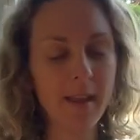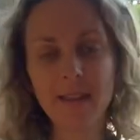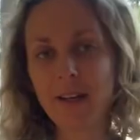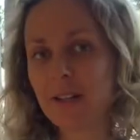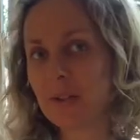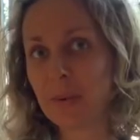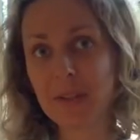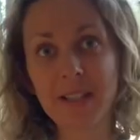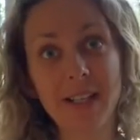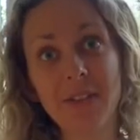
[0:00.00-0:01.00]
Then I just wanted
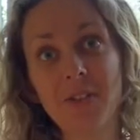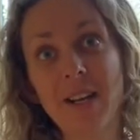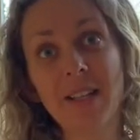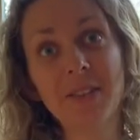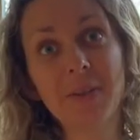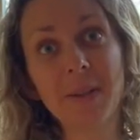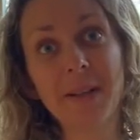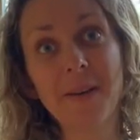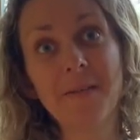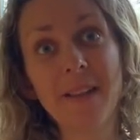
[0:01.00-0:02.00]
to get straight into it
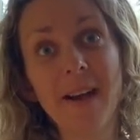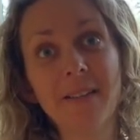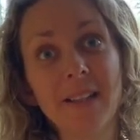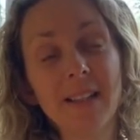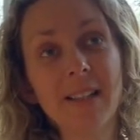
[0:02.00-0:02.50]
after that, really.